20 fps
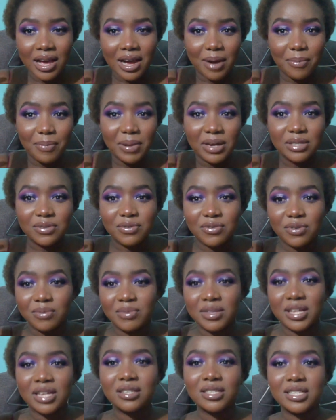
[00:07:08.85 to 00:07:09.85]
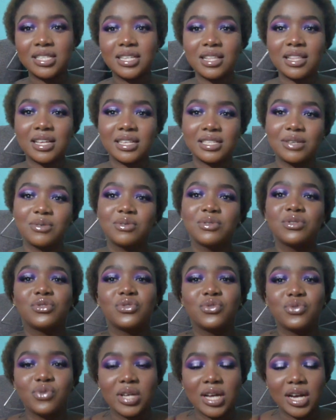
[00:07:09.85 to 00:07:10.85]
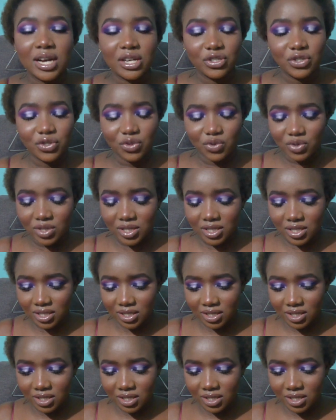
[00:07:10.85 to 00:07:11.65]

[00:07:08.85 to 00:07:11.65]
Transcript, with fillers: apart from that day that i was doing a shoot